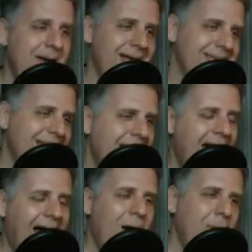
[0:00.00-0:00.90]
but
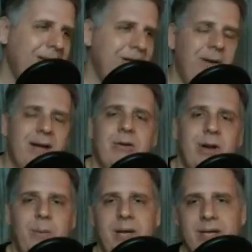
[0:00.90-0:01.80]
I hope that you had a
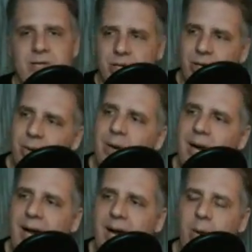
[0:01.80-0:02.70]
great weekend too.
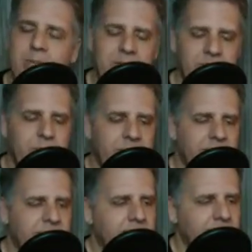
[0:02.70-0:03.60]
I hope that this
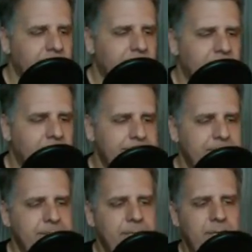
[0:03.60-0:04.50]
week is gonna
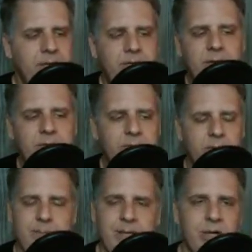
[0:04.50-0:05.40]
um, is is
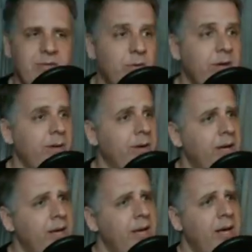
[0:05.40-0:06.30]
going to be good for you.
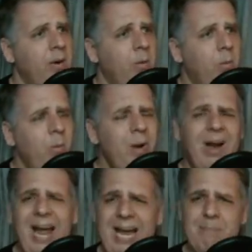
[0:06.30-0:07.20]

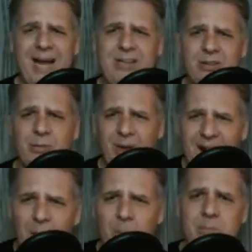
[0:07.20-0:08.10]
We're heading back to the
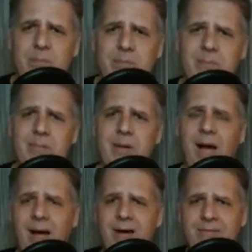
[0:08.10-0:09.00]
realm
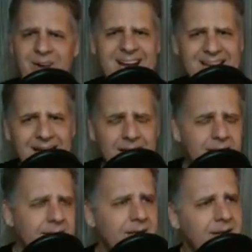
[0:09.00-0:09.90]
uh, Friday.
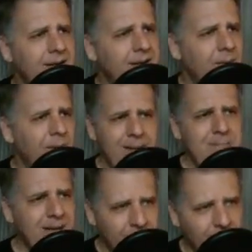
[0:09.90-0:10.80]
We're
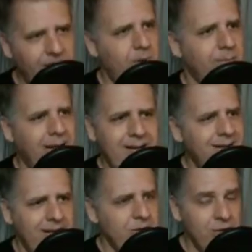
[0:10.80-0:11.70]
heading back to the realm, and uh,
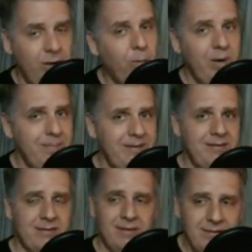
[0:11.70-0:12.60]
and you don't want to miss
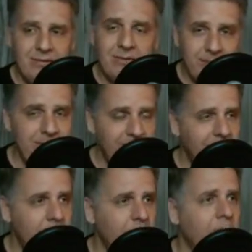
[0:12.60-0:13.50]
this. This is going to be
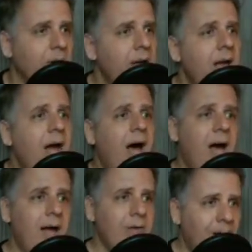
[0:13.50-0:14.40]
very cool.
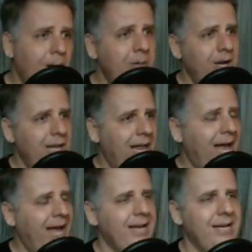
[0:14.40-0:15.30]
Uh, realm
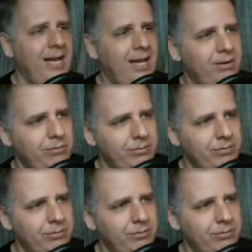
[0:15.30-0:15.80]
Online. Uh,